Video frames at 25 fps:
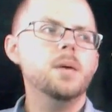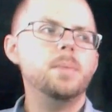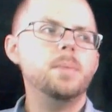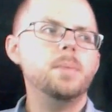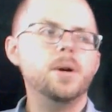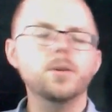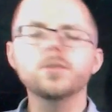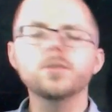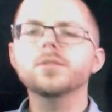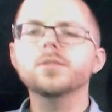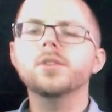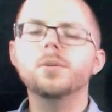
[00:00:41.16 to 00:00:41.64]
but
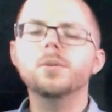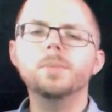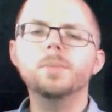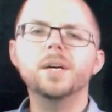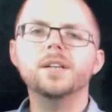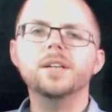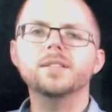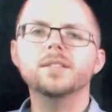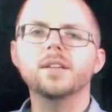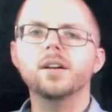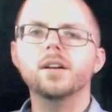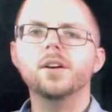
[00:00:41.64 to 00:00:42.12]
also
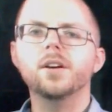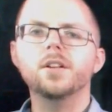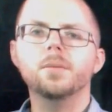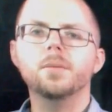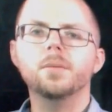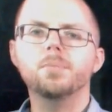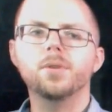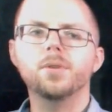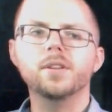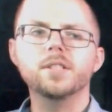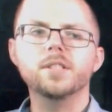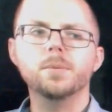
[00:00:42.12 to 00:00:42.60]
because a lot of the
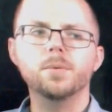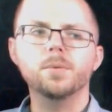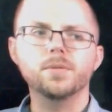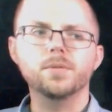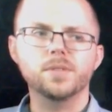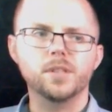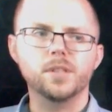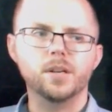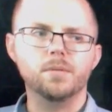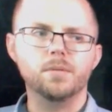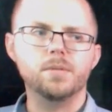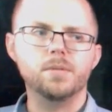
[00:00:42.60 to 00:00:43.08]

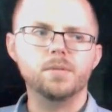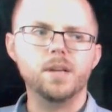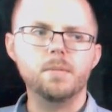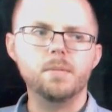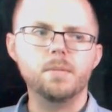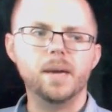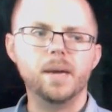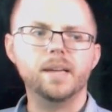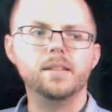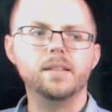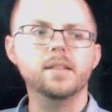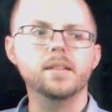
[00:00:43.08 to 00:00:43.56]
principles that, that
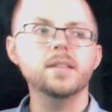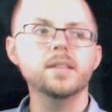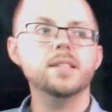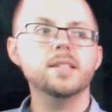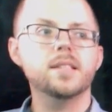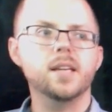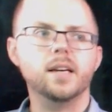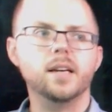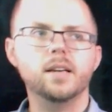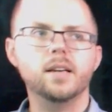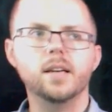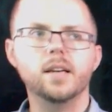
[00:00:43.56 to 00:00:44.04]
make this
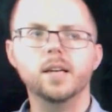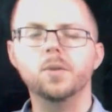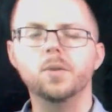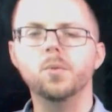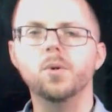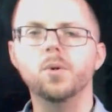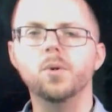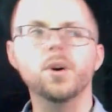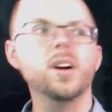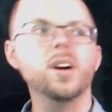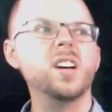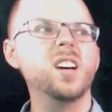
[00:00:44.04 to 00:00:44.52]
technique
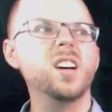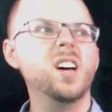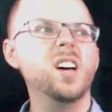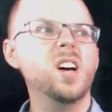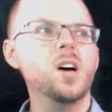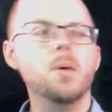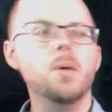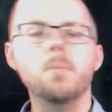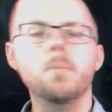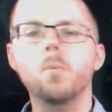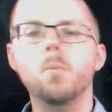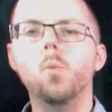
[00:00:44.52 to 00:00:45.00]
work,
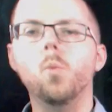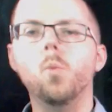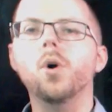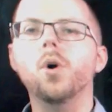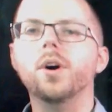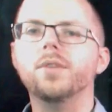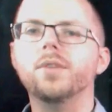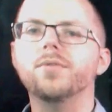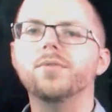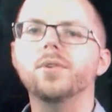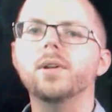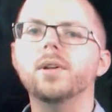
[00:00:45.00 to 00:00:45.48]

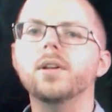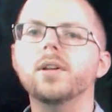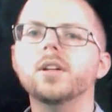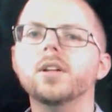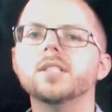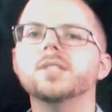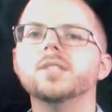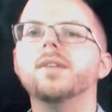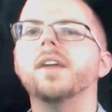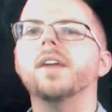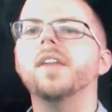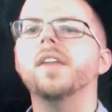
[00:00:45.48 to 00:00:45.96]
work for
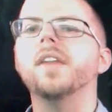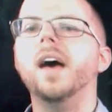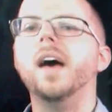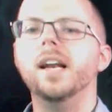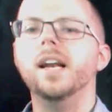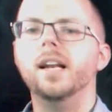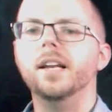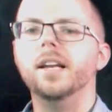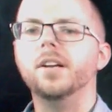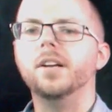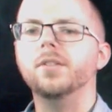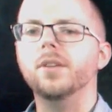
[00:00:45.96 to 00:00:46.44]
lots of other
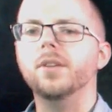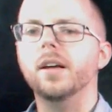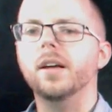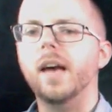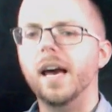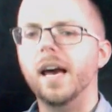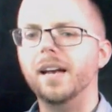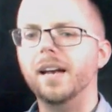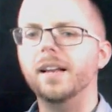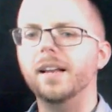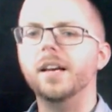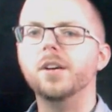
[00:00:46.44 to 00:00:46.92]
analytical,
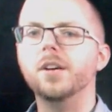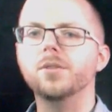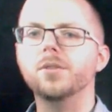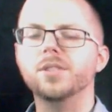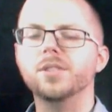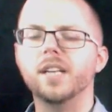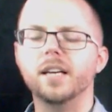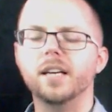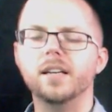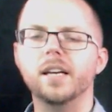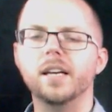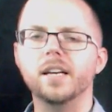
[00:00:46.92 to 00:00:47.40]
analytical
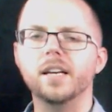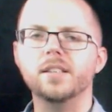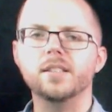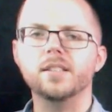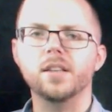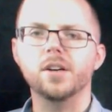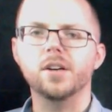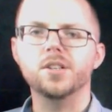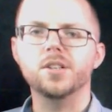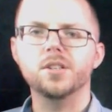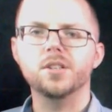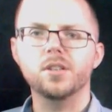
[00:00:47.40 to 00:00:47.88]
techniques
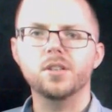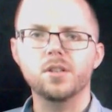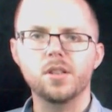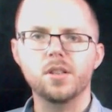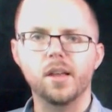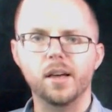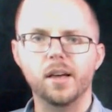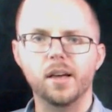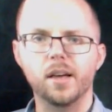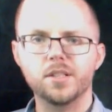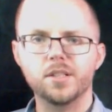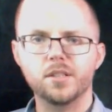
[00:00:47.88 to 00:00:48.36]
that,
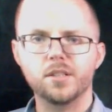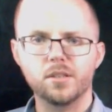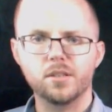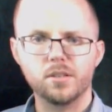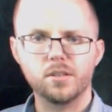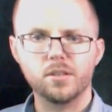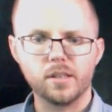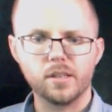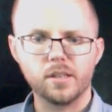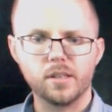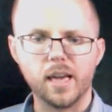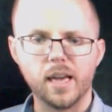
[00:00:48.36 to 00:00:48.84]
that
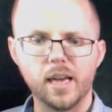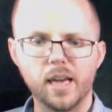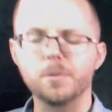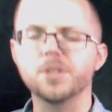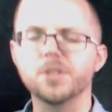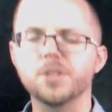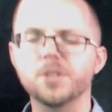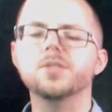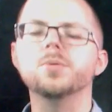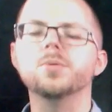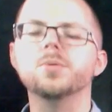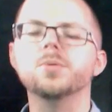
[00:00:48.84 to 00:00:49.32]

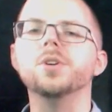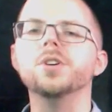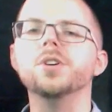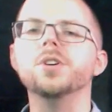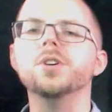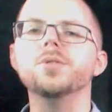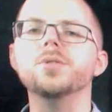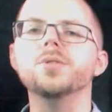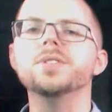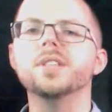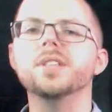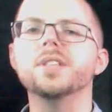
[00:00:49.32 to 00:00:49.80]
chemists would
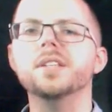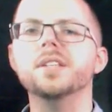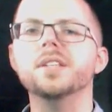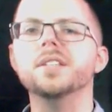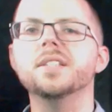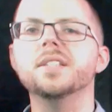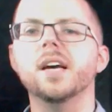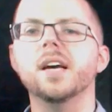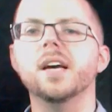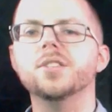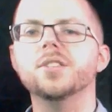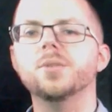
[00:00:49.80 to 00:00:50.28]
use these
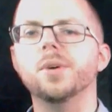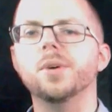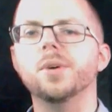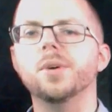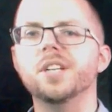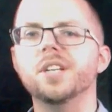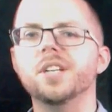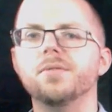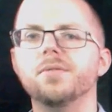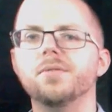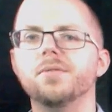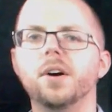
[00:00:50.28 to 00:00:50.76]
days to
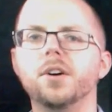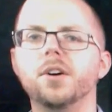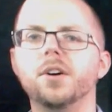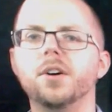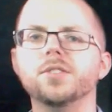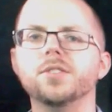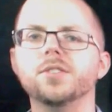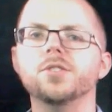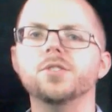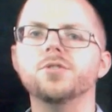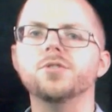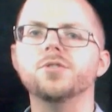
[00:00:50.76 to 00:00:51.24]
identify
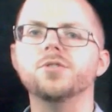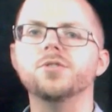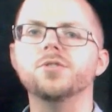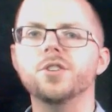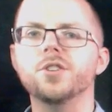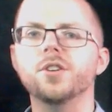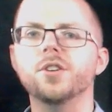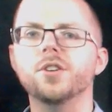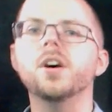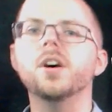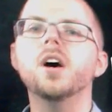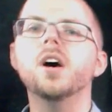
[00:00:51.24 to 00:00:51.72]

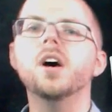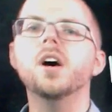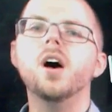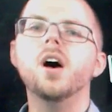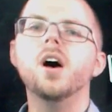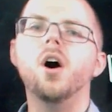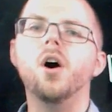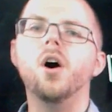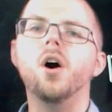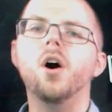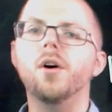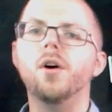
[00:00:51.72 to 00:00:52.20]
concentration
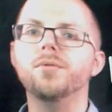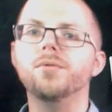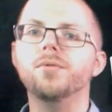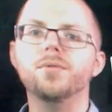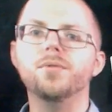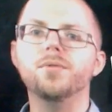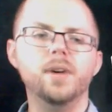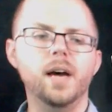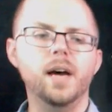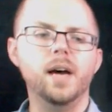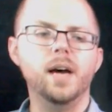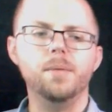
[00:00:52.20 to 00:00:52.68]
of,
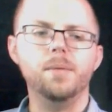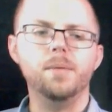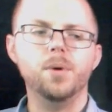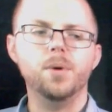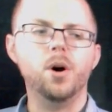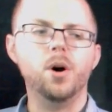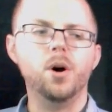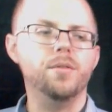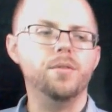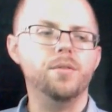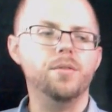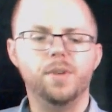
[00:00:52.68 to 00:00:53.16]
um,
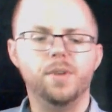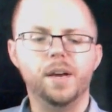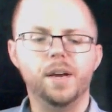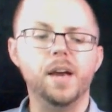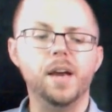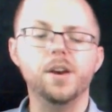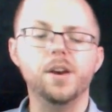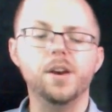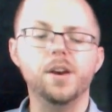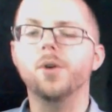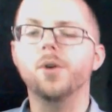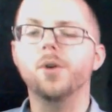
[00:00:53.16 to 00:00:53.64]
of an
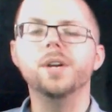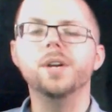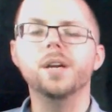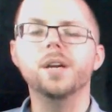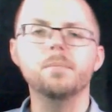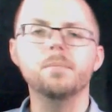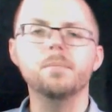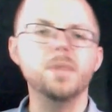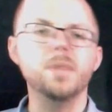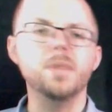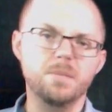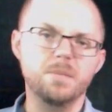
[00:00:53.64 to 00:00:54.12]
unknown in a,
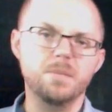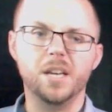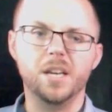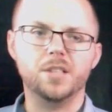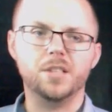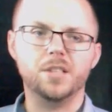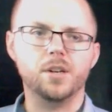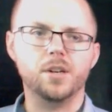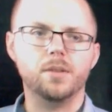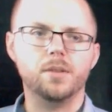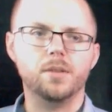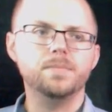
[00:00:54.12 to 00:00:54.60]
in a
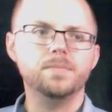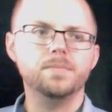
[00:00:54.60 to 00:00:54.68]
mixture.